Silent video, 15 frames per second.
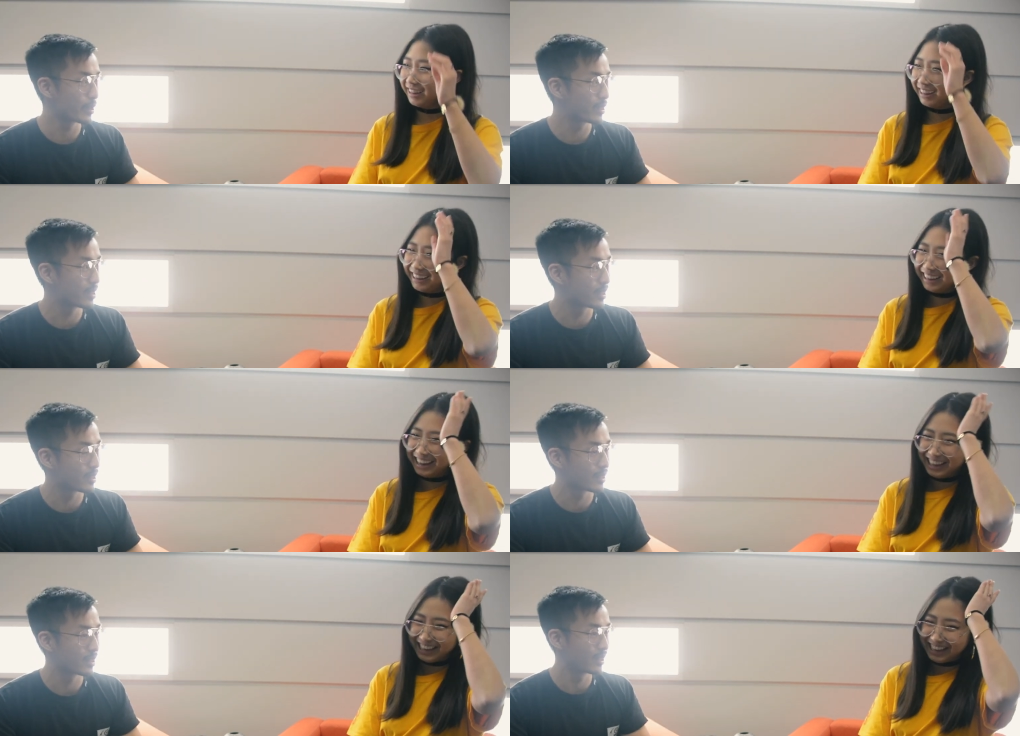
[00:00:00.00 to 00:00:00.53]

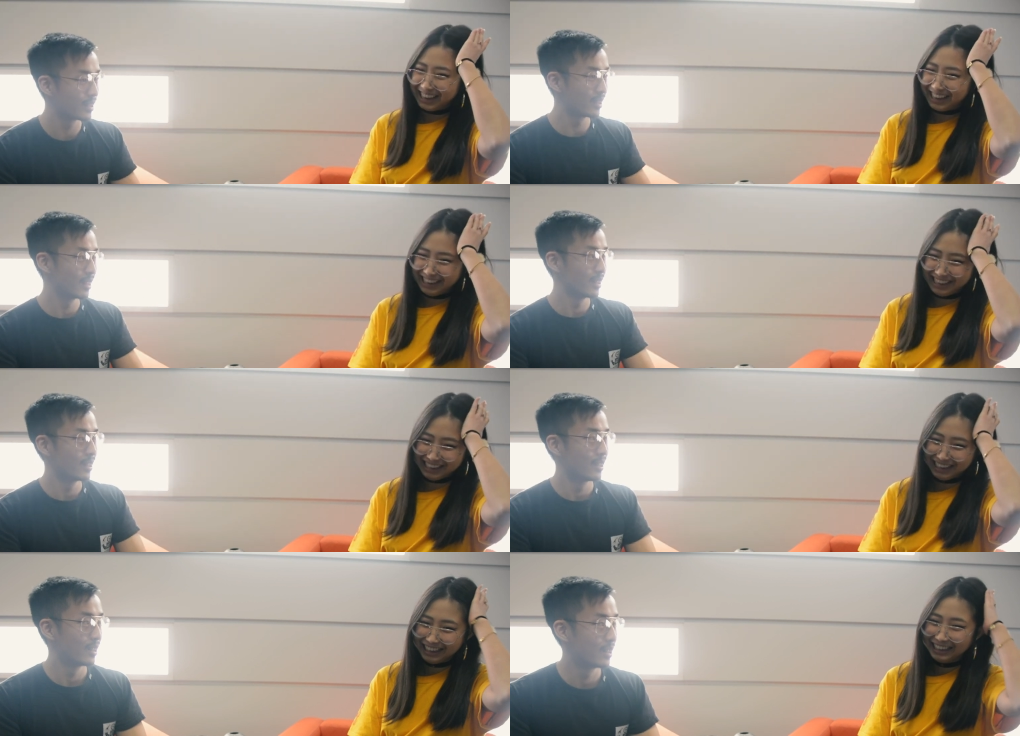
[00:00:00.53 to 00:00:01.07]
Speaker 1: that
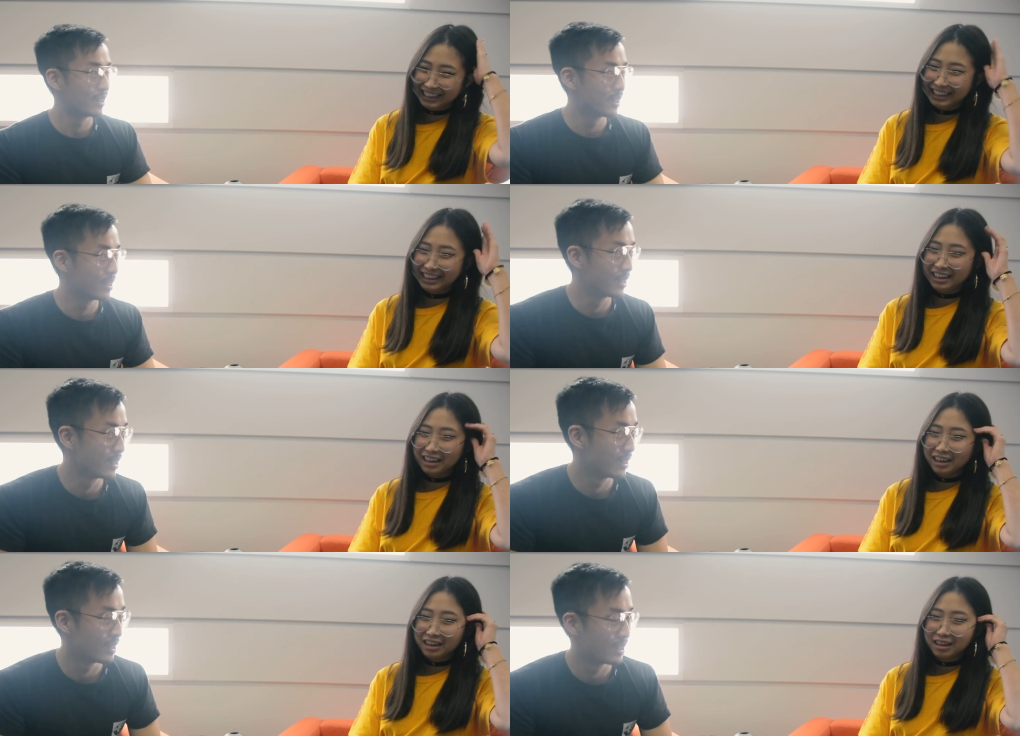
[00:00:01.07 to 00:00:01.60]

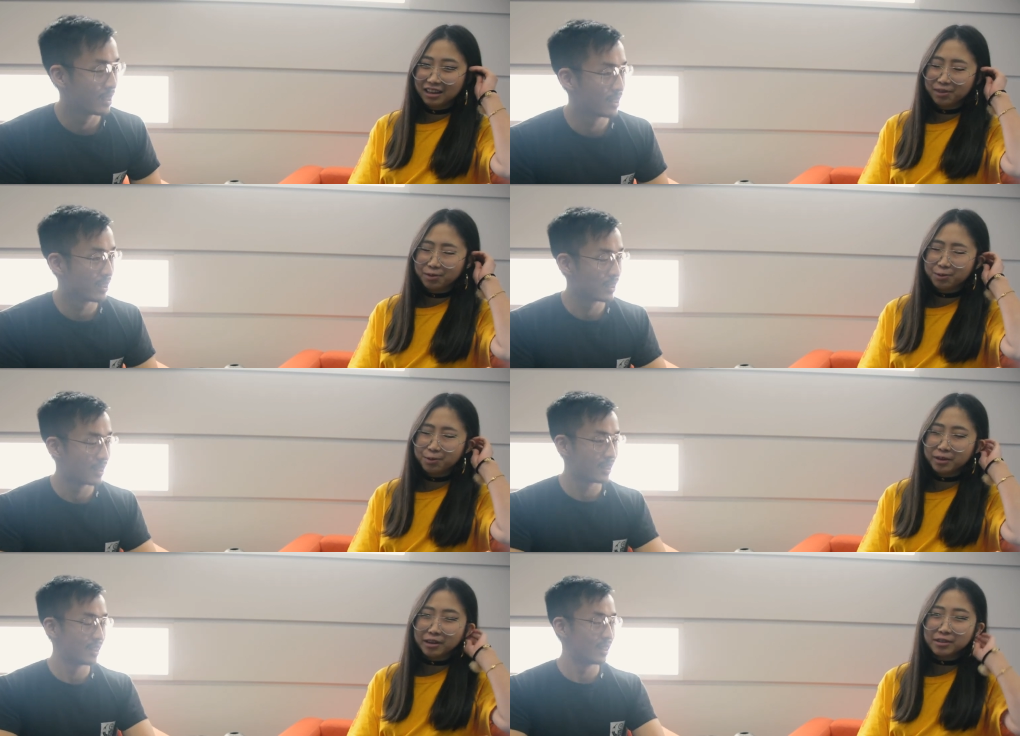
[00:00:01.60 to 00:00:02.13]

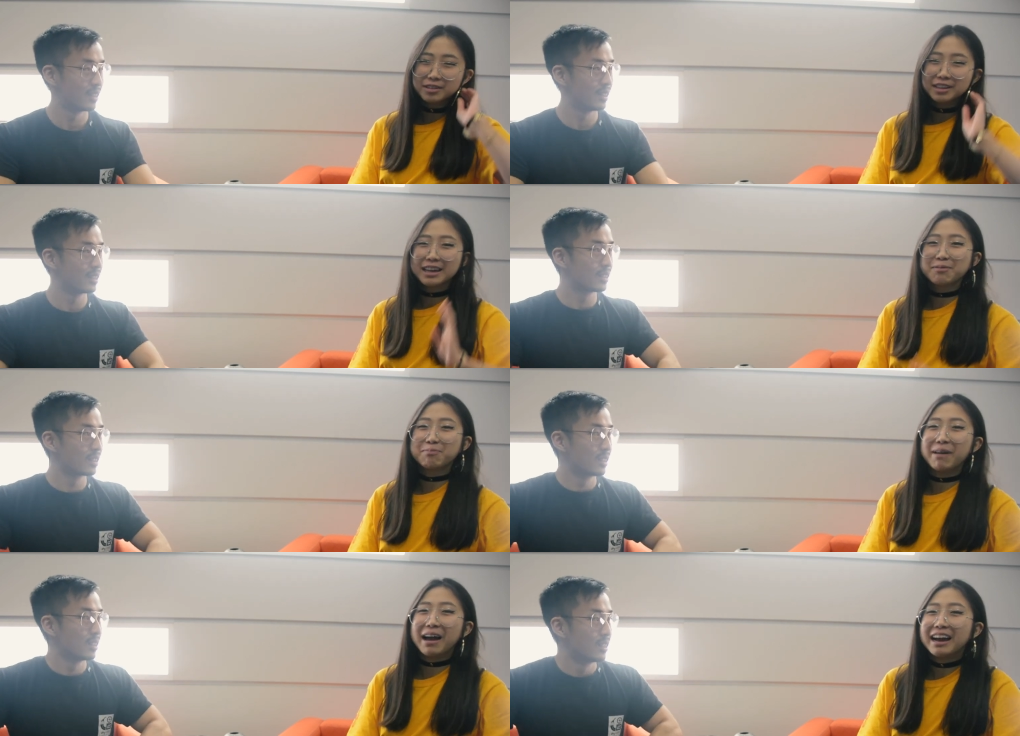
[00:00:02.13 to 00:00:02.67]
was
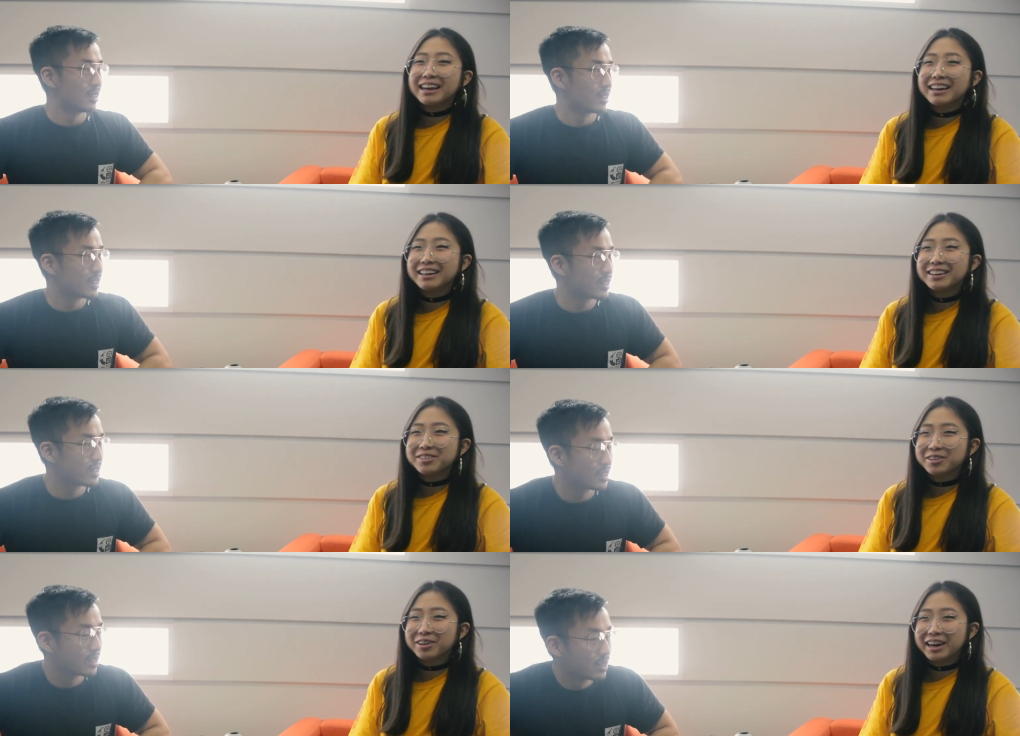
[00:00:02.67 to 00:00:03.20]
like back
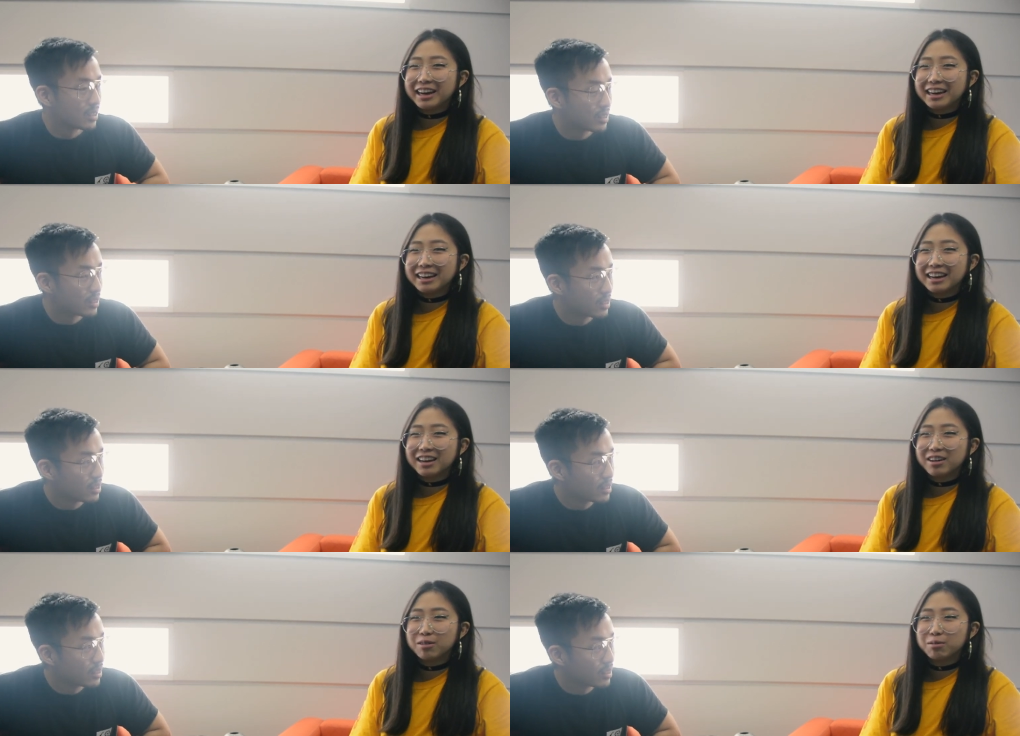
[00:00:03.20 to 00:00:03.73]
in
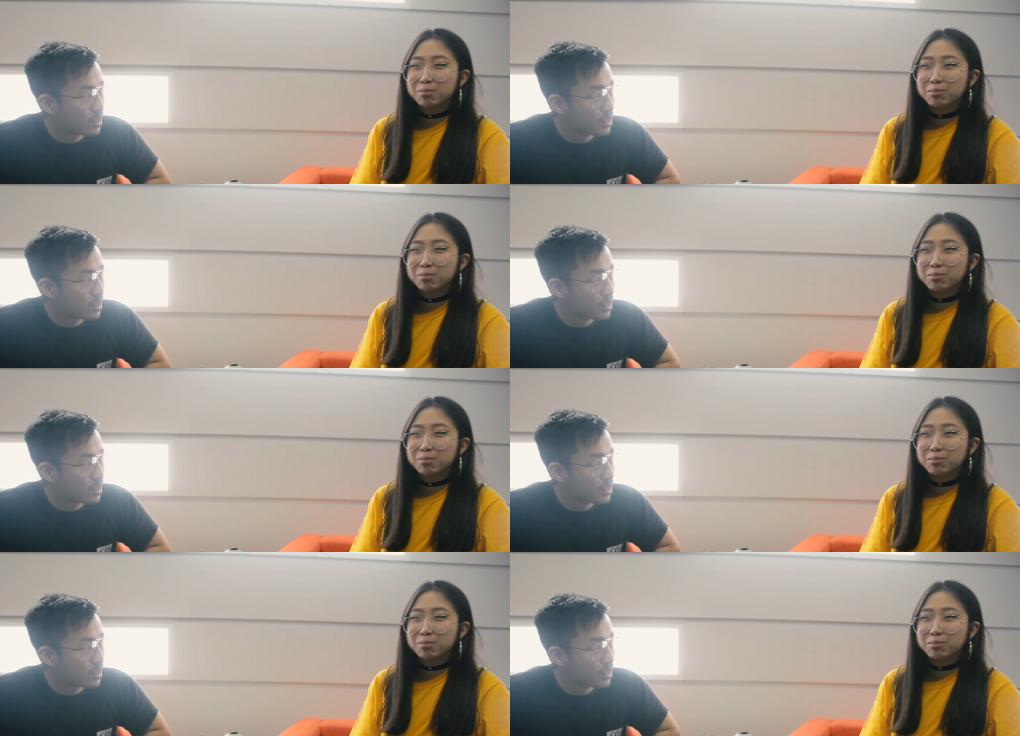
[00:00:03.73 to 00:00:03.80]
grade